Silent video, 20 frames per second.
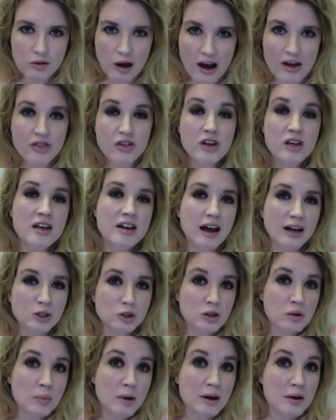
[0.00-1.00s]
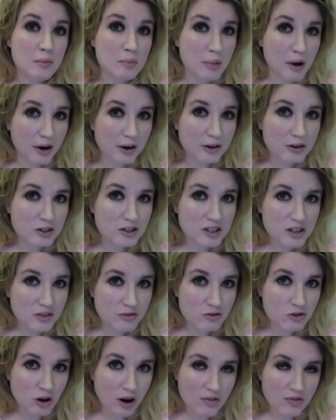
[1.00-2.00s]
I think he'd actually make a better
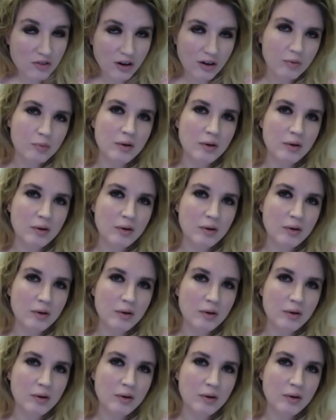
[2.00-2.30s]
Steve Trevor,